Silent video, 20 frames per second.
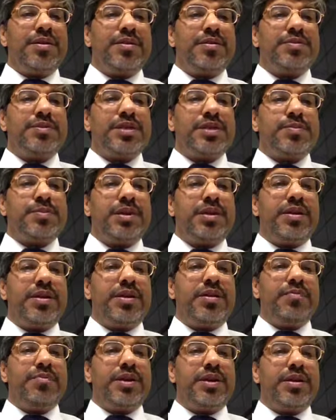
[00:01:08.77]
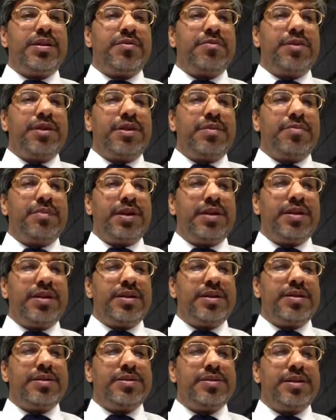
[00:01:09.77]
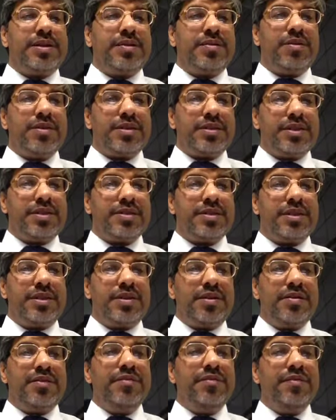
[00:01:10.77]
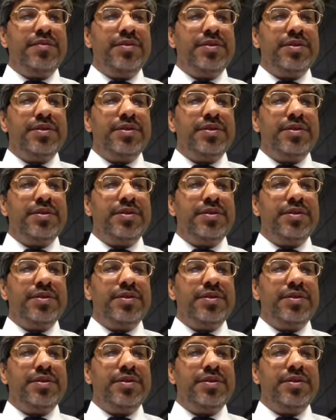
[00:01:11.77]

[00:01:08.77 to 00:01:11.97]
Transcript: suspended particulate matters, and all such kind of